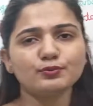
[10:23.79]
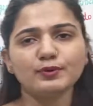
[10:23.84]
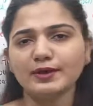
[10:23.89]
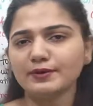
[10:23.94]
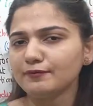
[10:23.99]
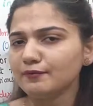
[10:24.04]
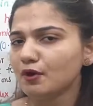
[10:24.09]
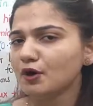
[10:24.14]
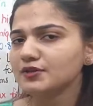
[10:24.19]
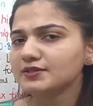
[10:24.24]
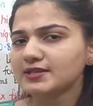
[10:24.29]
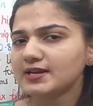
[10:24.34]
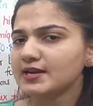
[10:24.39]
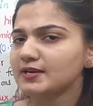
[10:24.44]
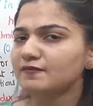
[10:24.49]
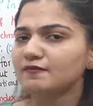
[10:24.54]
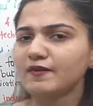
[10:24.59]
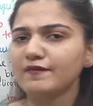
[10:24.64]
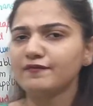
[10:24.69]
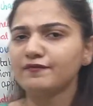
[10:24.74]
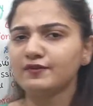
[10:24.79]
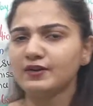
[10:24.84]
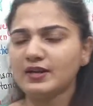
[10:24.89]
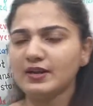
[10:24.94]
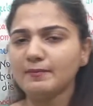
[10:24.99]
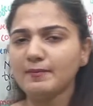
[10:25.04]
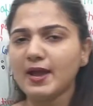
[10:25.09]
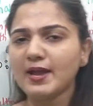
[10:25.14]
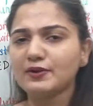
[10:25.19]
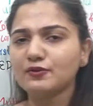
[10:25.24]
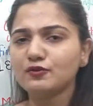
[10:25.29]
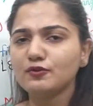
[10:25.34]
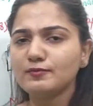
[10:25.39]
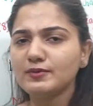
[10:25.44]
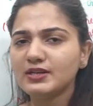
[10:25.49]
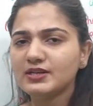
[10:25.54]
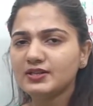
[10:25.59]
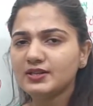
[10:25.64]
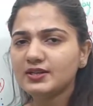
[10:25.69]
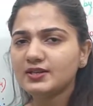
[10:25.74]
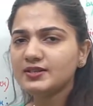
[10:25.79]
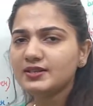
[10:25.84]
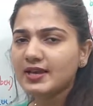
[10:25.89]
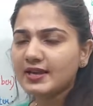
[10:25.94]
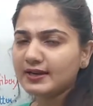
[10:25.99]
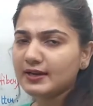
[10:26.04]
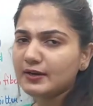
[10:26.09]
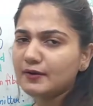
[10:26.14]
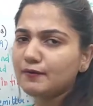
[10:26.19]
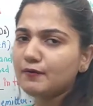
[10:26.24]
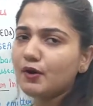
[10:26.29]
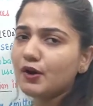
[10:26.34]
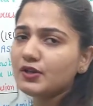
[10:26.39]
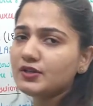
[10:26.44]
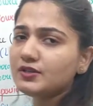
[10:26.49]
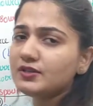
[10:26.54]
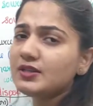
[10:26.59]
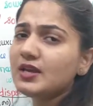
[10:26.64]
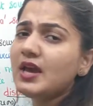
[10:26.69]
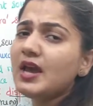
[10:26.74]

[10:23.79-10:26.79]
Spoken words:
One was 850 micrometer, second was